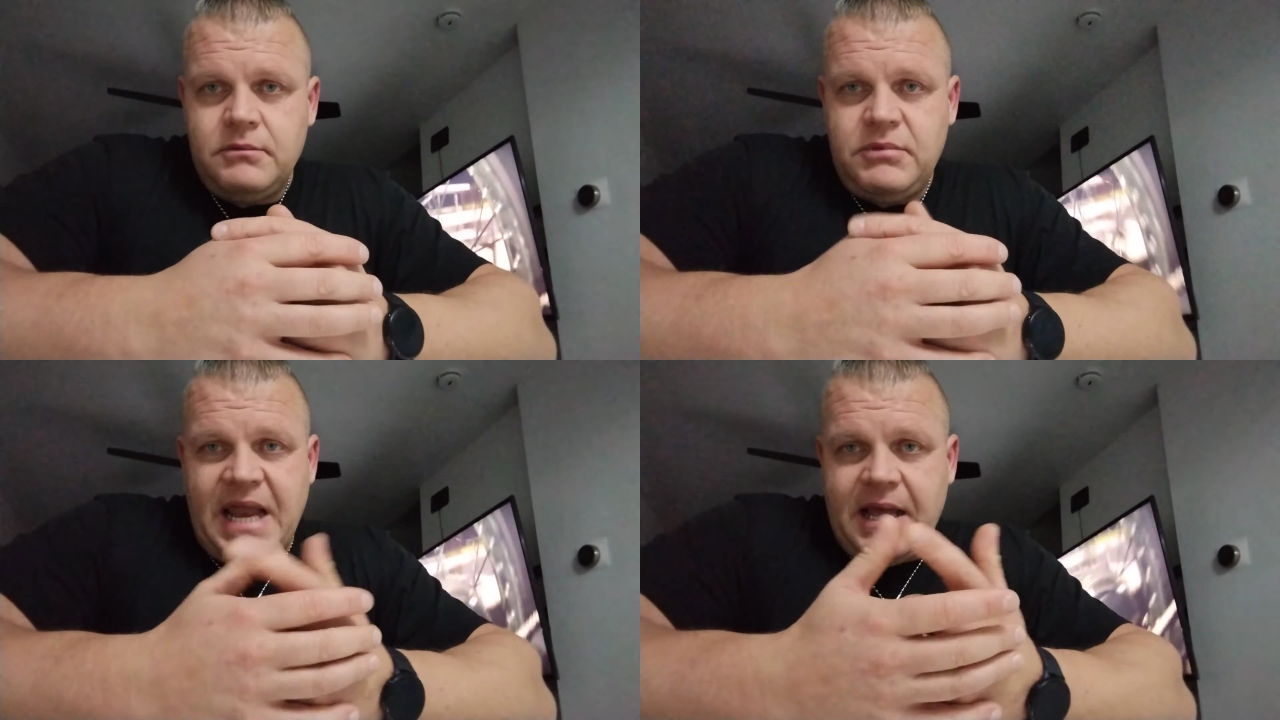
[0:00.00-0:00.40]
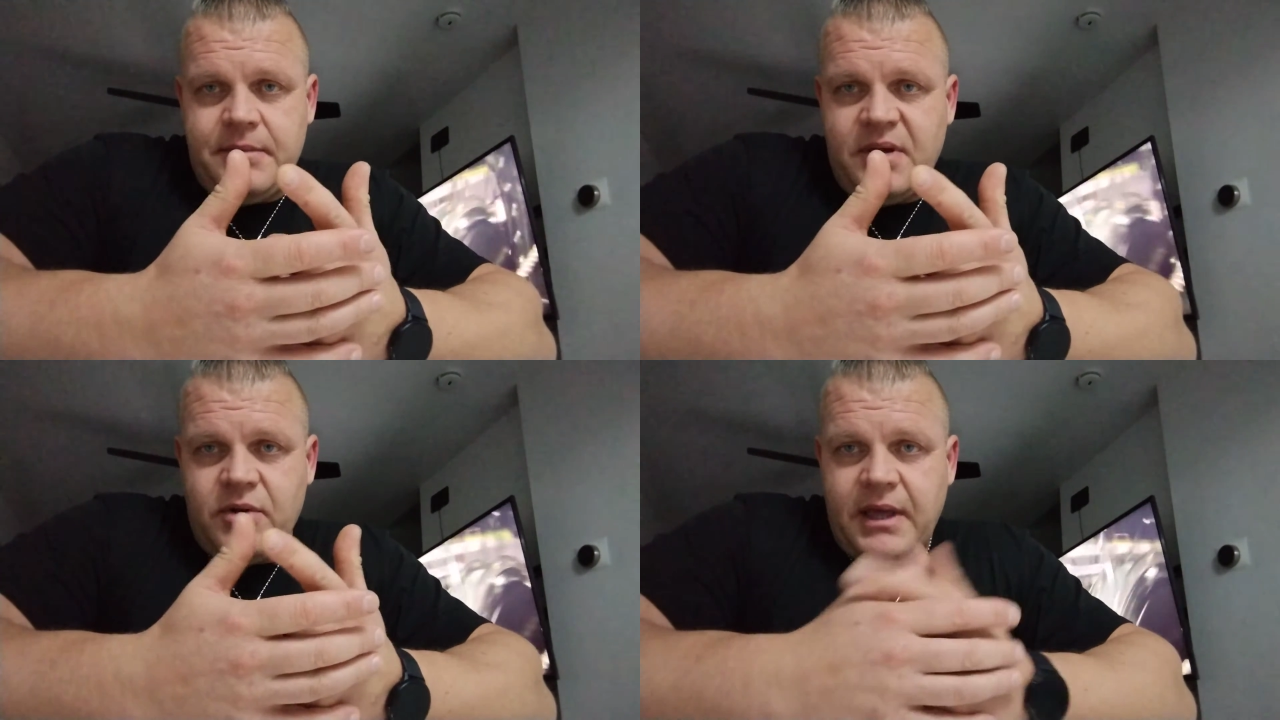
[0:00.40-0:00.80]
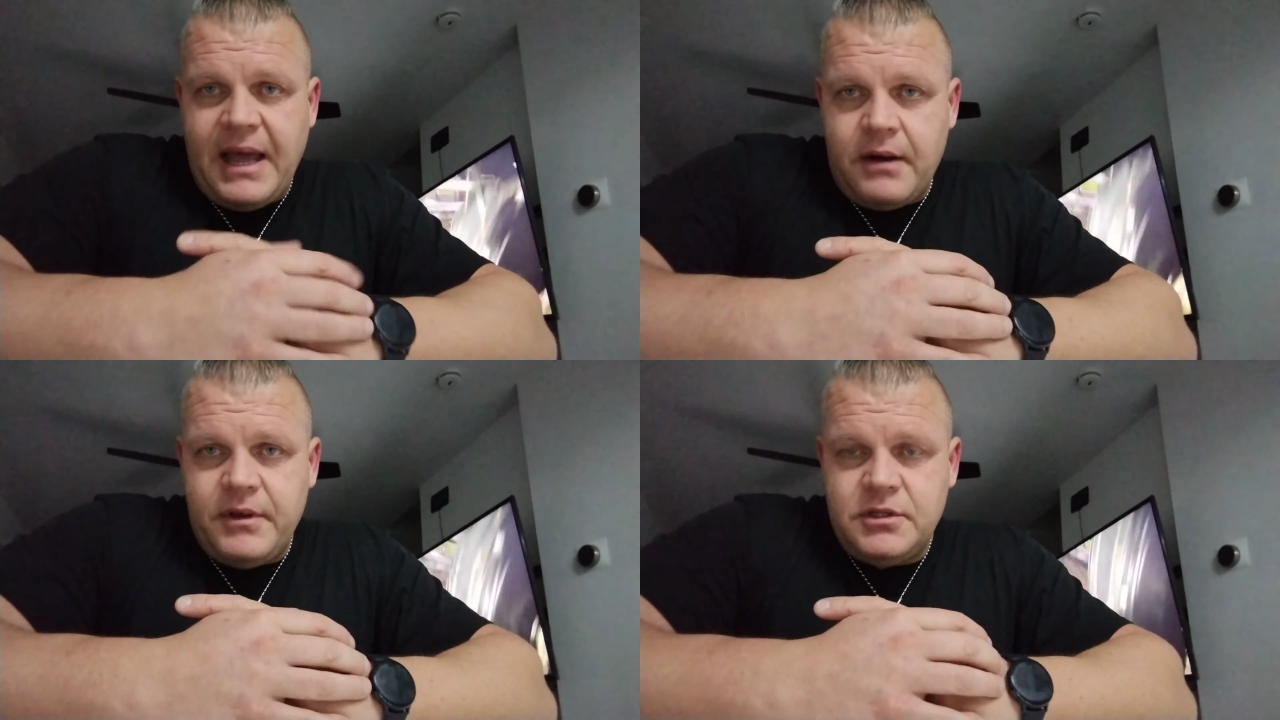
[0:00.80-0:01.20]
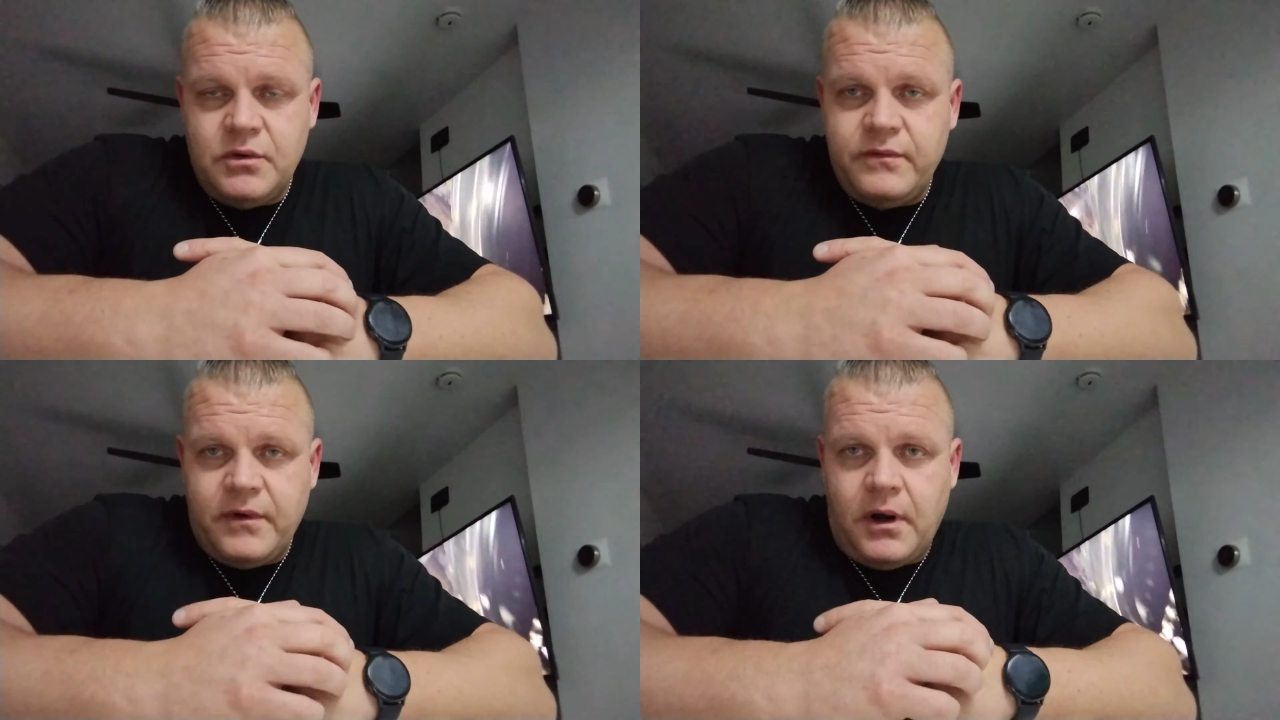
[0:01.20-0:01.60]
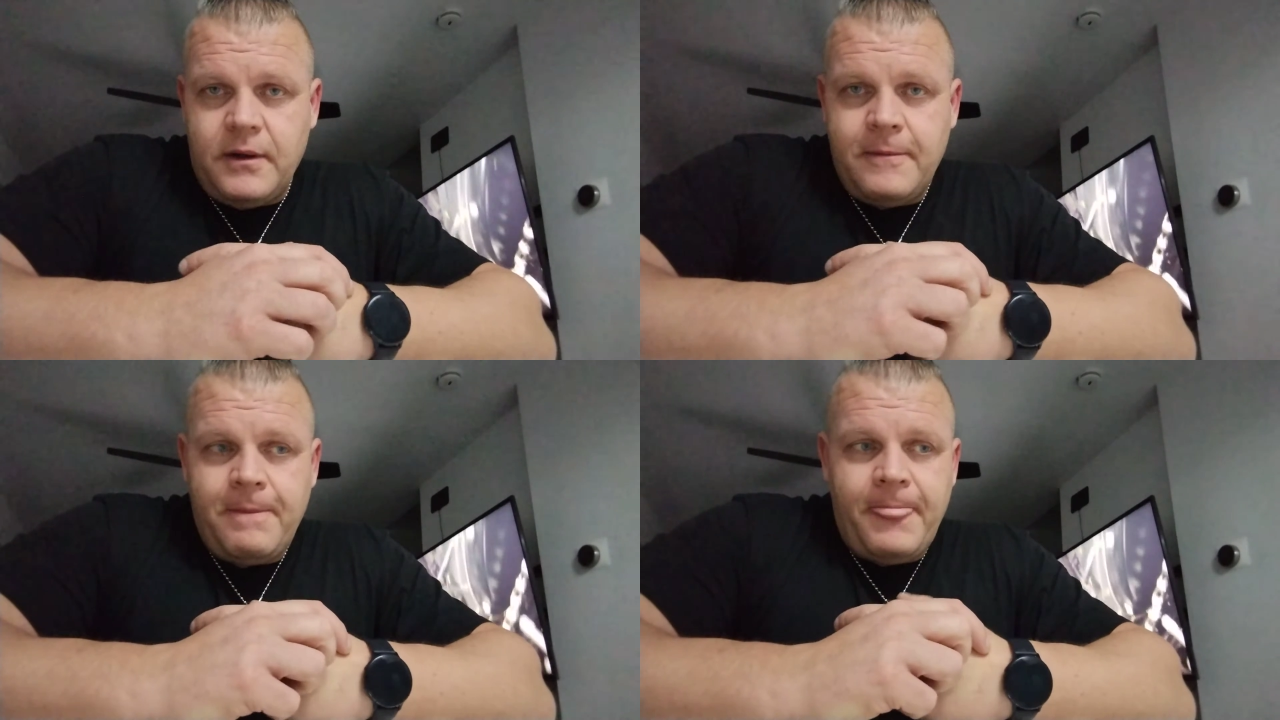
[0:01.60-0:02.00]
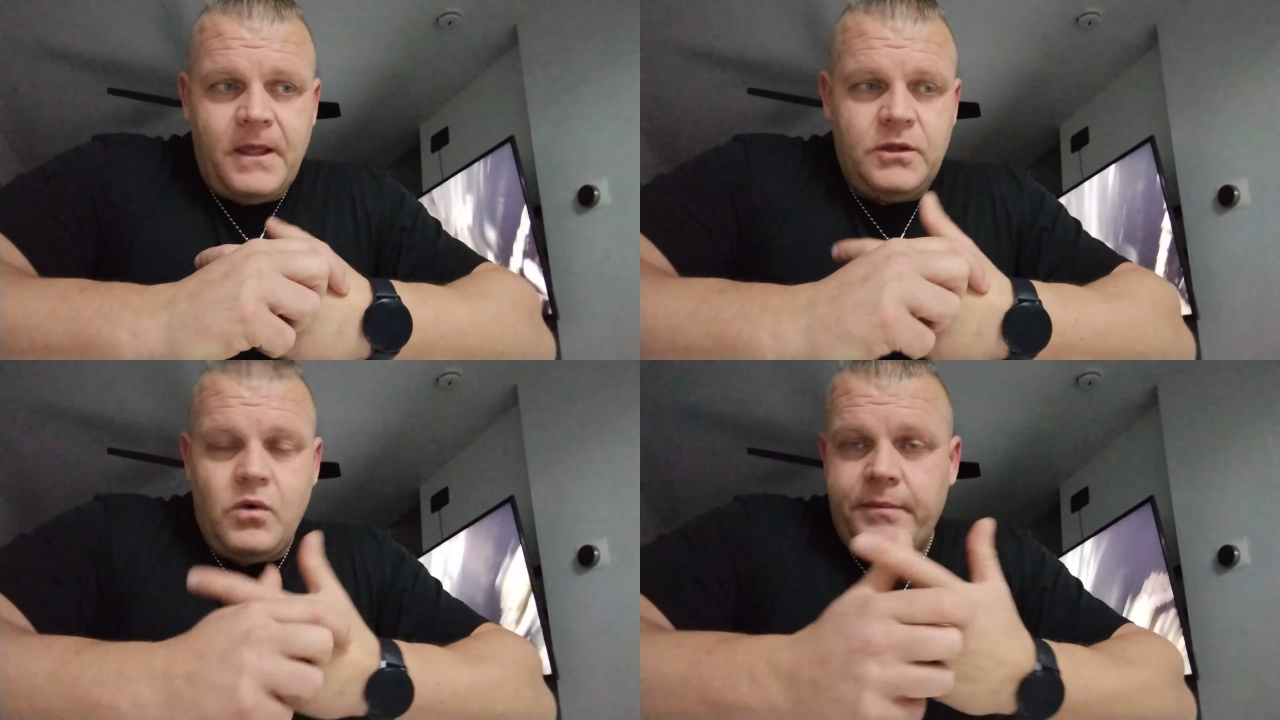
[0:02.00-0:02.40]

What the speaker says: You're not going to be able to carry it too far. You